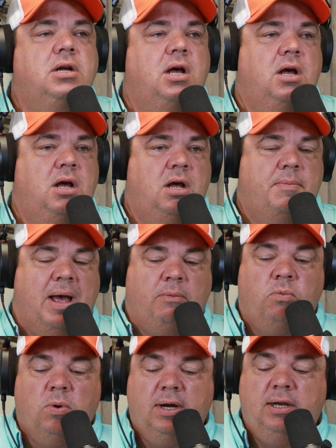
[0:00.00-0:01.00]
Um, I
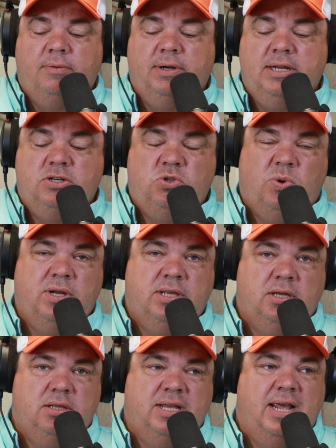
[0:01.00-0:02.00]
really, really enjoy
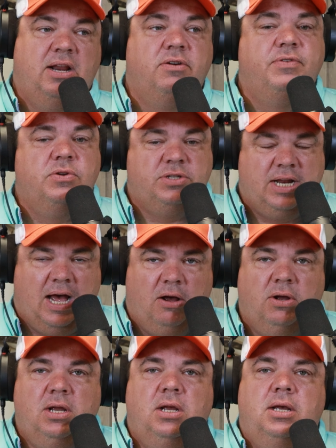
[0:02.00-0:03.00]
the the interview
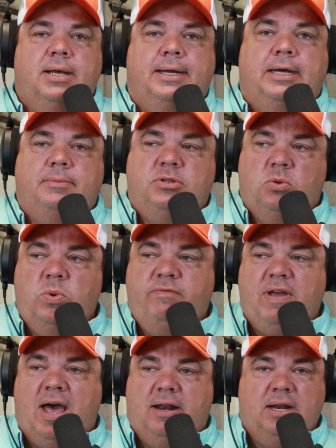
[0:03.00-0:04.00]
style. Um, so
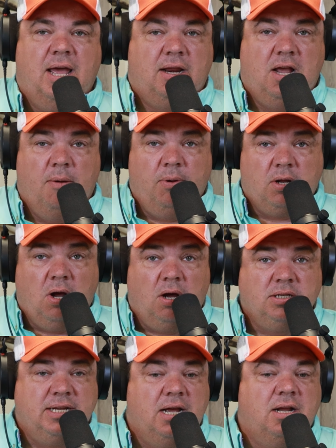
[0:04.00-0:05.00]
we've got got a couple of
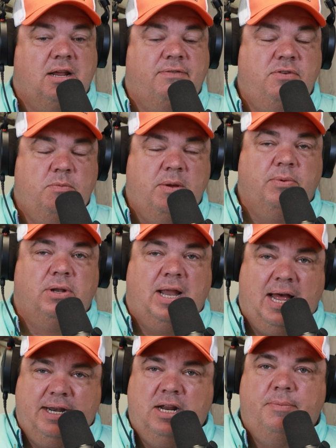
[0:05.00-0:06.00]
calls out, got a few people
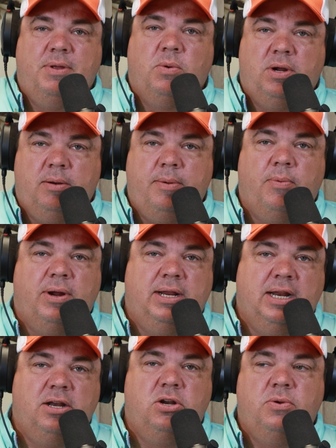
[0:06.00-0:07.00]
lined up that we're going to be
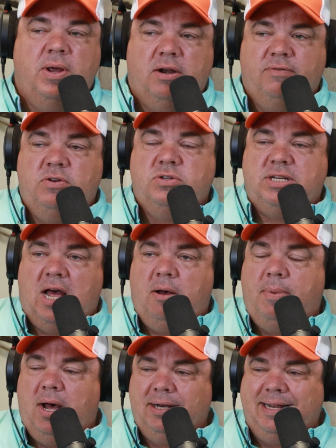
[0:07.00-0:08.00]
bringing in to do interview
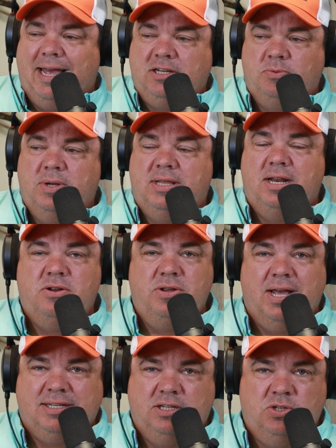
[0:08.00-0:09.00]
style podcasts with. I know
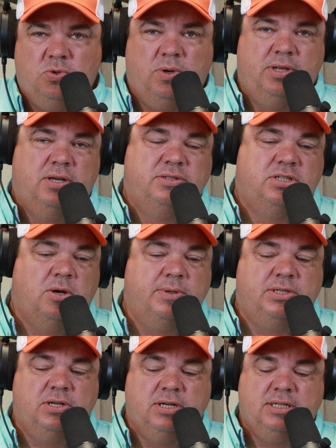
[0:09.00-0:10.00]
you guys enjoy those. It's
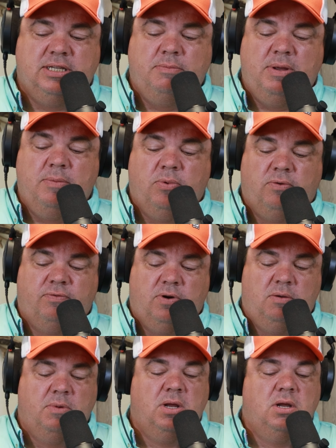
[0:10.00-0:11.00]
always good to see people
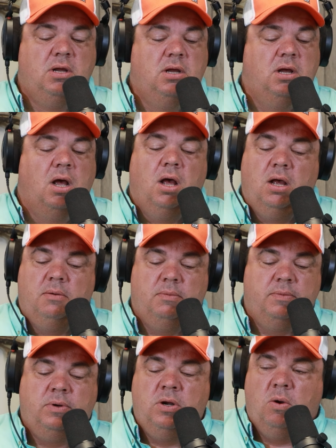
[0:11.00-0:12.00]
from
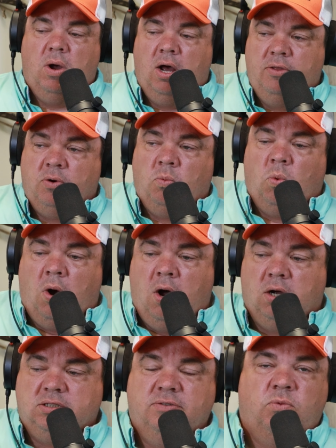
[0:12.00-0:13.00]
um, you know, other
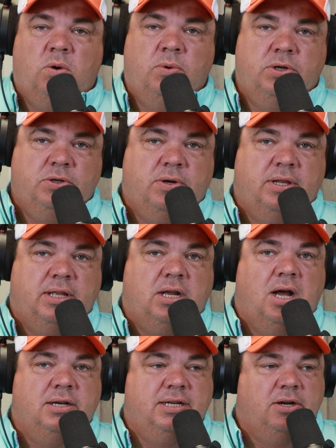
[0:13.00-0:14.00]
walks of what we're doing in the
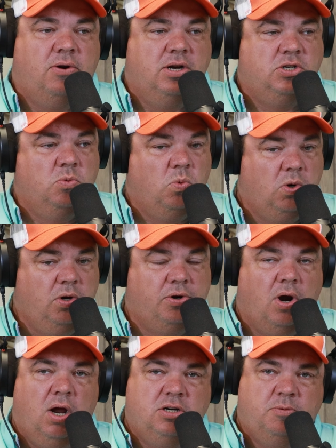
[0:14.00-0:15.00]
content creation world
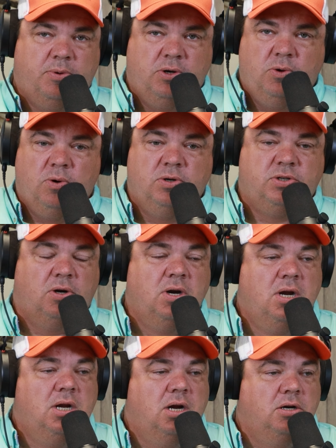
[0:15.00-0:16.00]
or entrepreneurs or,
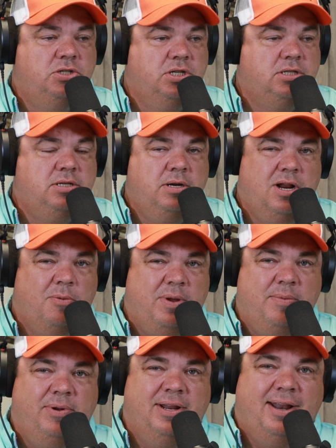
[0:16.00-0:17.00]
or just, you know,
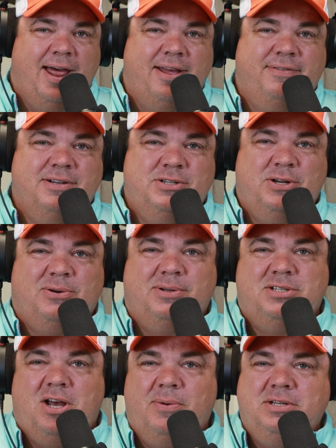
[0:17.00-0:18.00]
people in life in general.
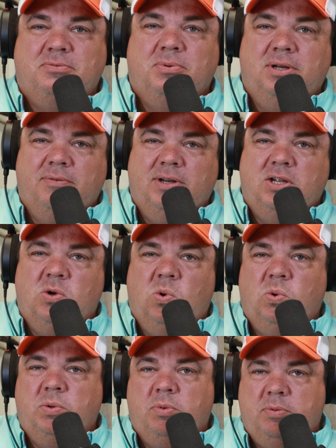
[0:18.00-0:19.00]
It's always really, really
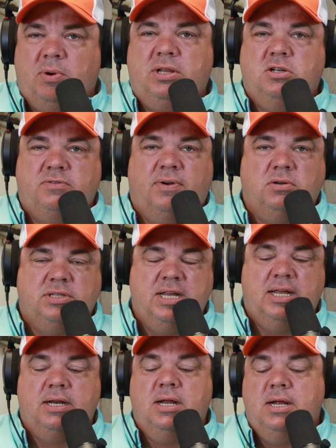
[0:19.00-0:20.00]
cool to, to bring those folks
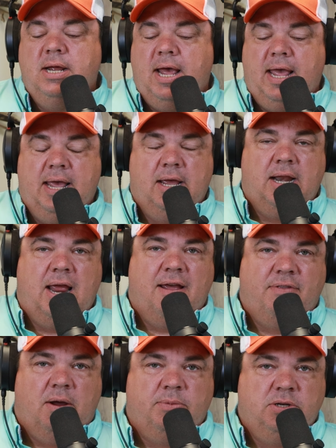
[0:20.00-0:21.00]
in and
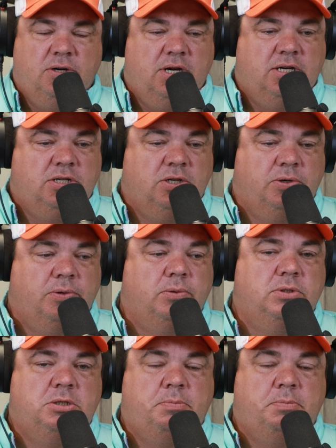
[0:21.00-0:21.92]
have the opportunity to